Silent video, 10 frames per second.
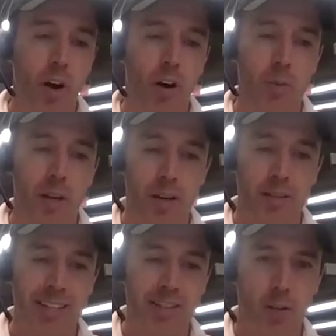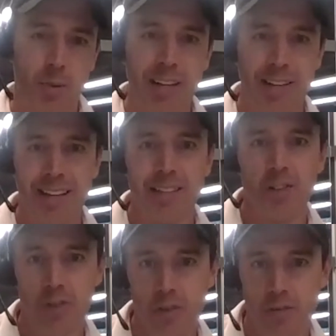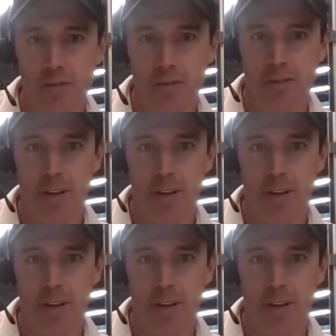work hard because it's the right thing to do,